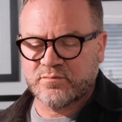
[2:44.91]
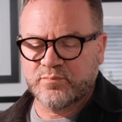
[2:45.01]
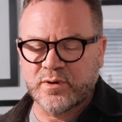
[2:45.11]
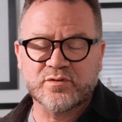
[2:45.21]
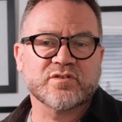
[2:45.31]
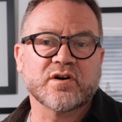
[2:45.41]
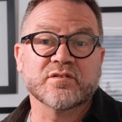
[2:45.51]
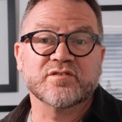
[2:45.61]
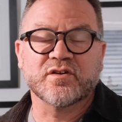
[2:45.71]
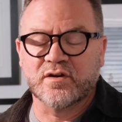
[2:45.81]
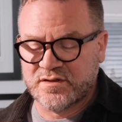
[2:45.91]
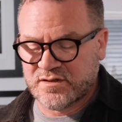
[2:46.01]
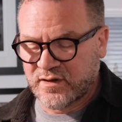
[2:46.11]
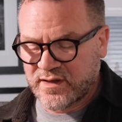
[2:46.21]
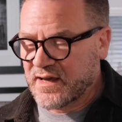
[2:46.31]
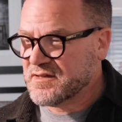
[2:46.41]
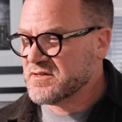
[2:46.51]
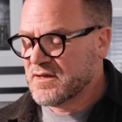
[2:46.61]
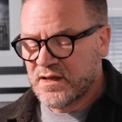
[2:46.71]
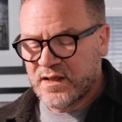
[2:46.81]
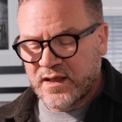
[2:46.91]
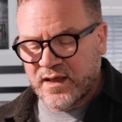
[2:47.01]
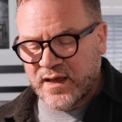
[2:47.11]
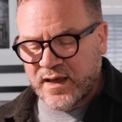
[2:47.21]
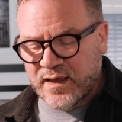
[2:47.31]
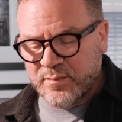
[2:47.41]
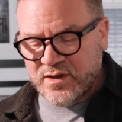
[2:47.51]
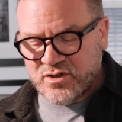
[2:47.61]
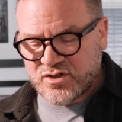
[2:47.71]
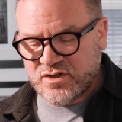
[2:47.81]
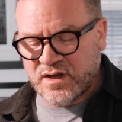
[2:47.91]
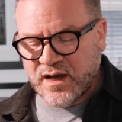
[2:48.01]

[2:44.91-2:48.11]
postcard size, I guess, image